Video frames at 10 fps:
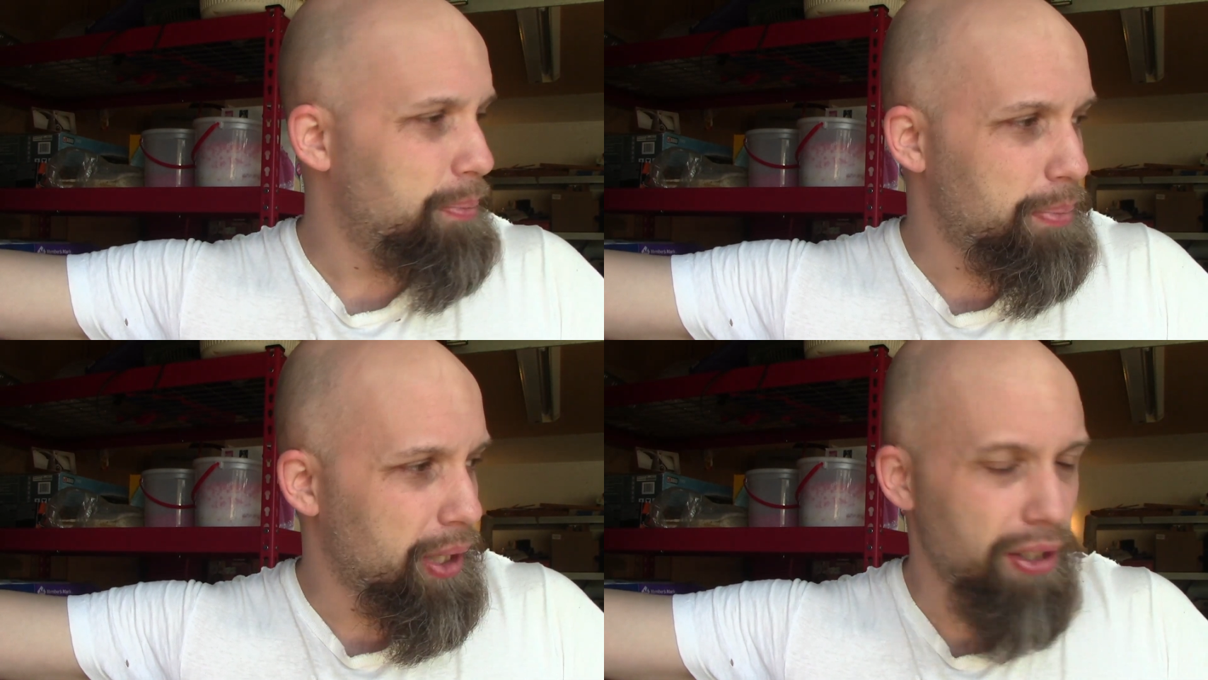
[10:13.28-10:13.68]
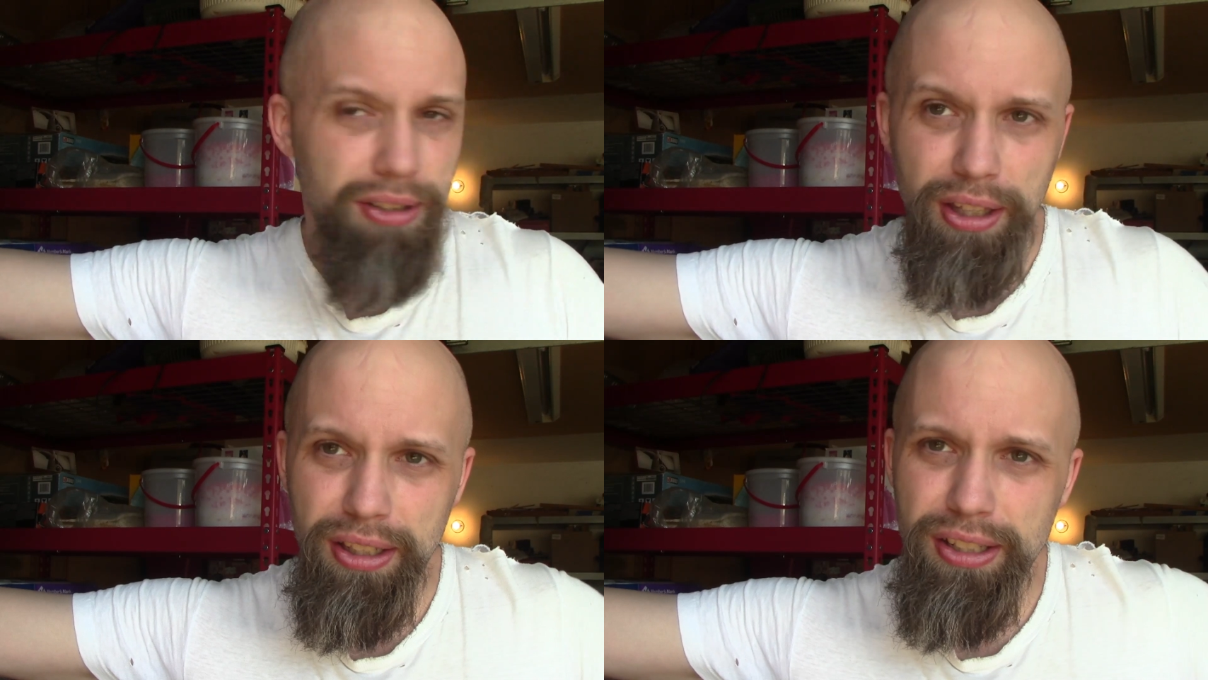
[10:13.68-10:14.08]
because
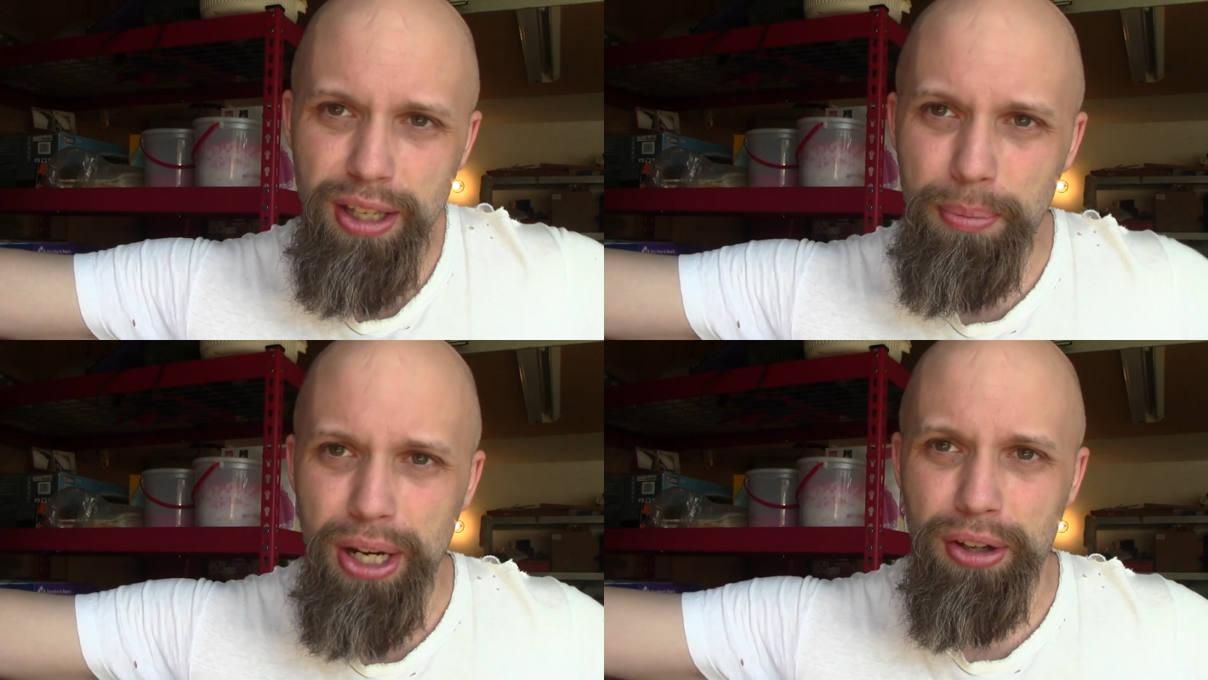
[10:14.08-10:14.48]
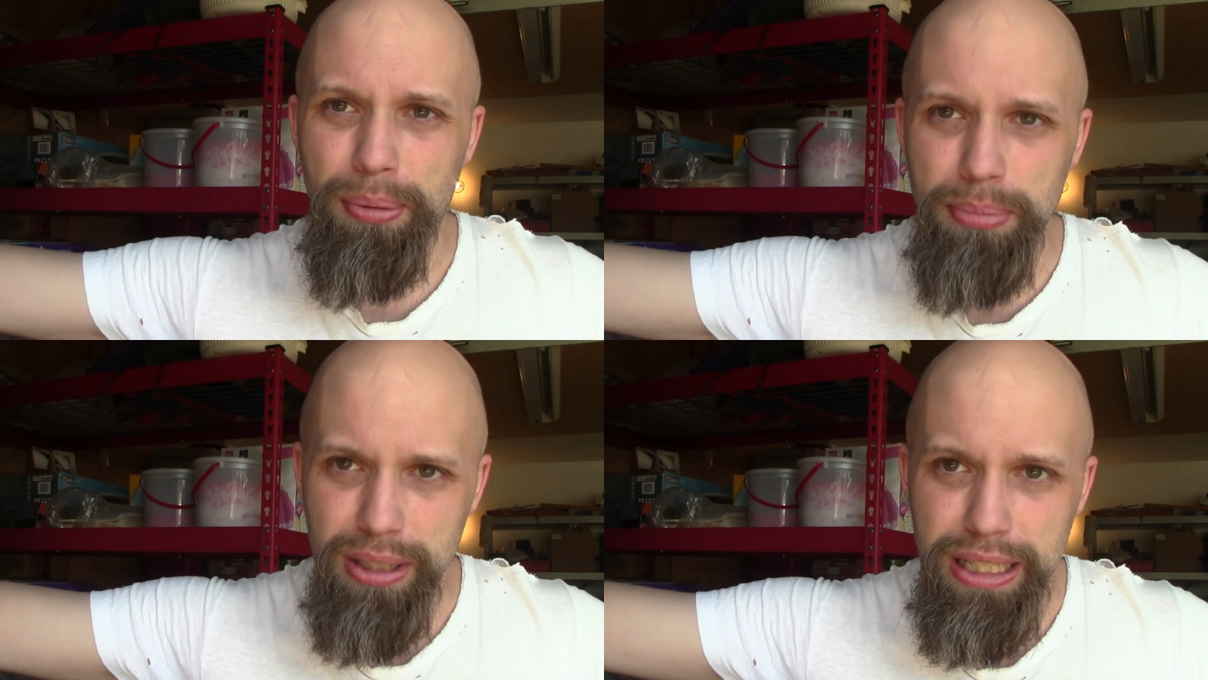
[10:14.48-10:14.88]
nothing is coming out
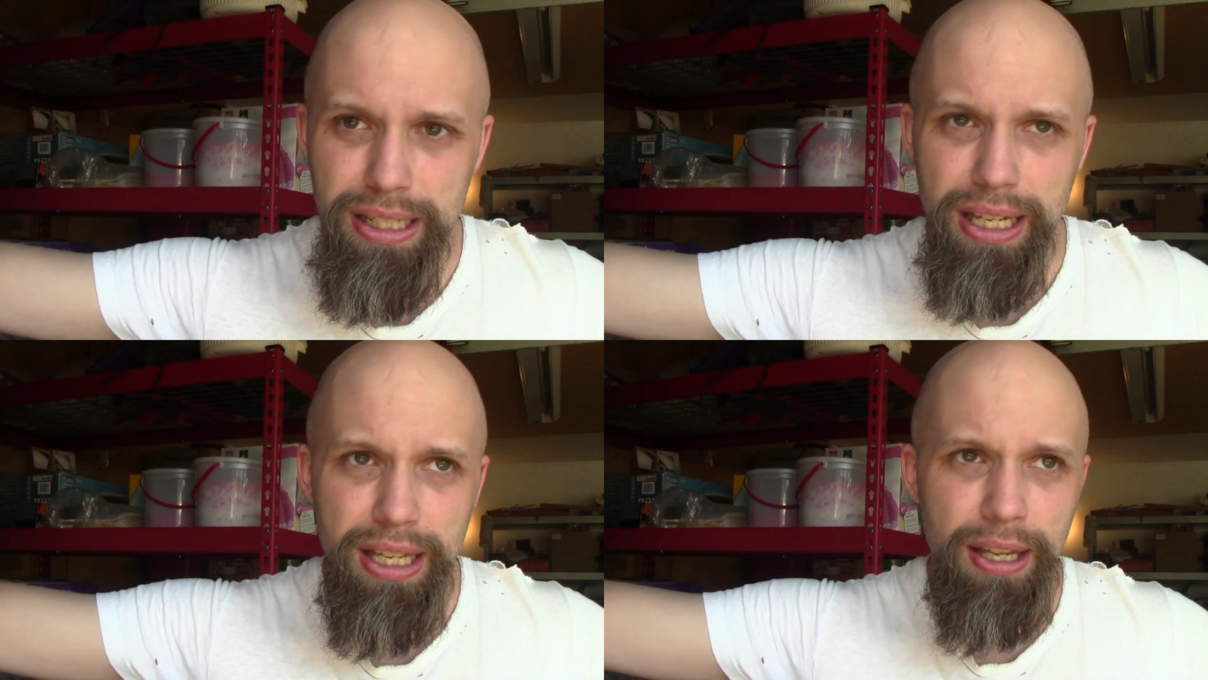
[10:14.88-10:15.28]
complete